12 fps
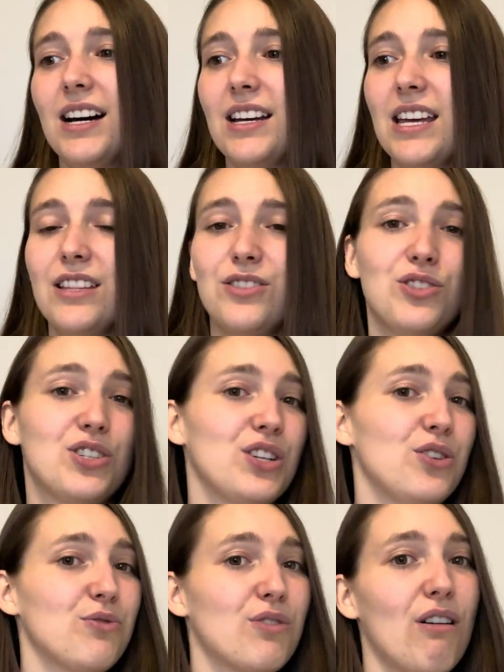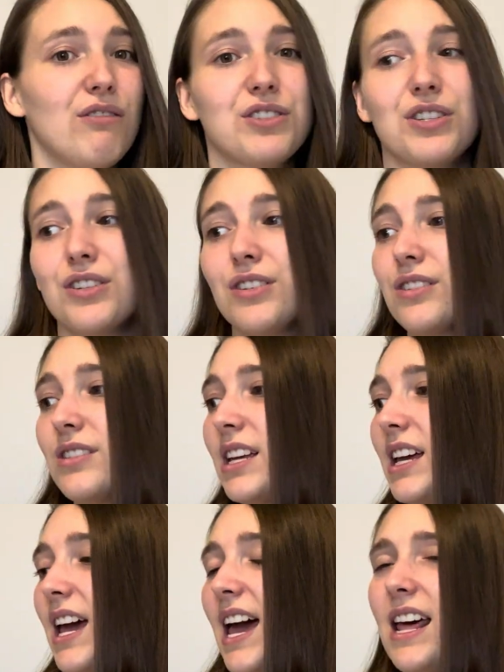into new cultures.
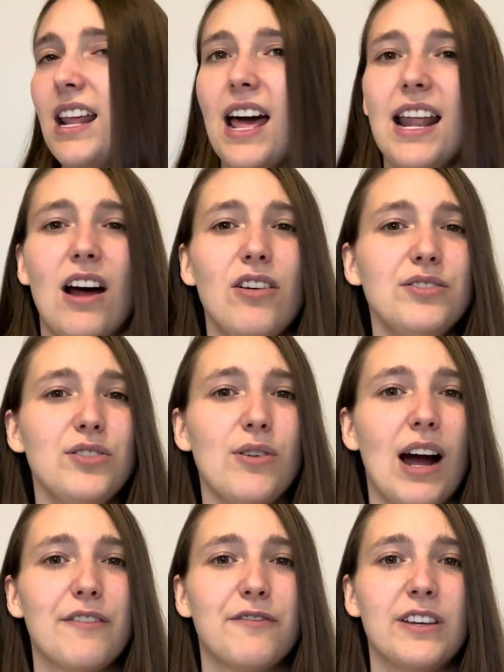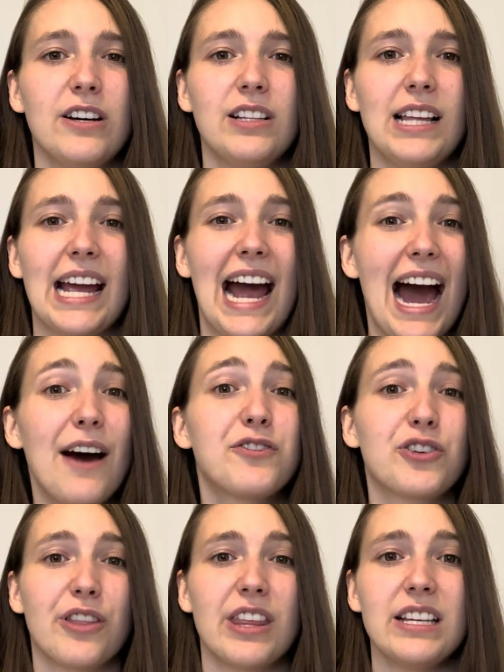And also, I feel like
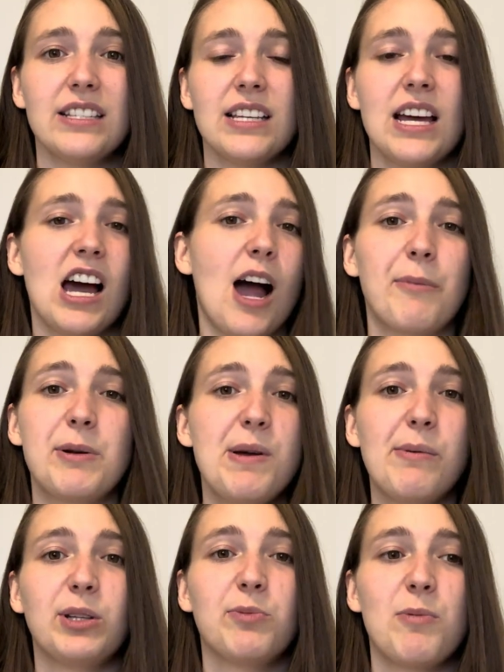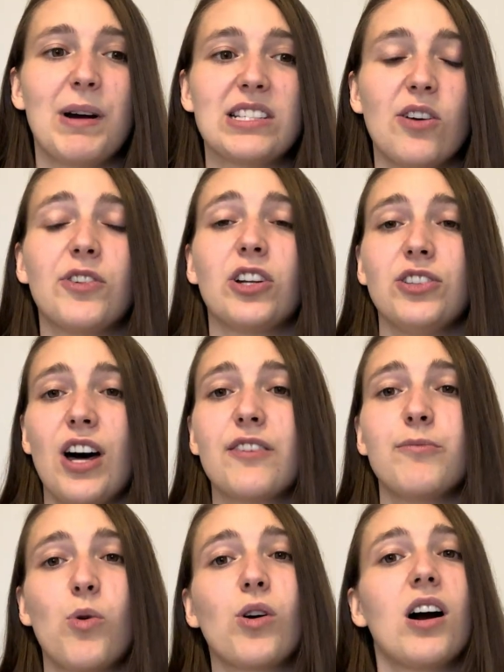after this, I'm going to be able to put myself in a lot of
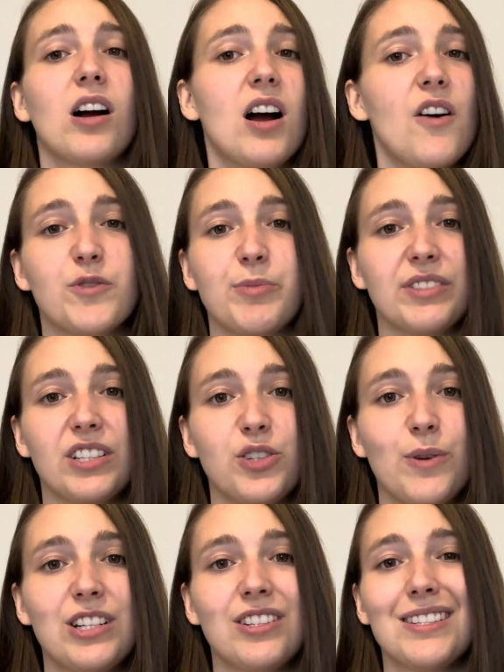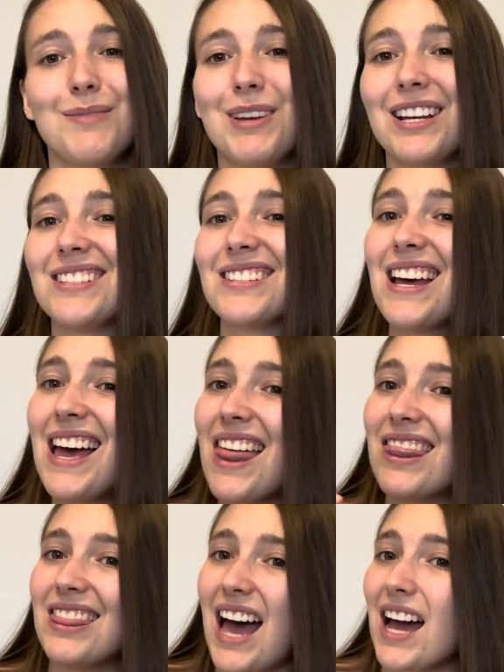more uncomfortable situations because
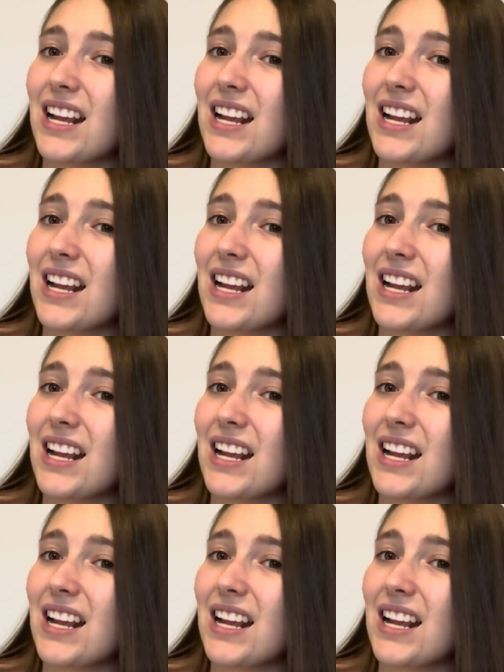that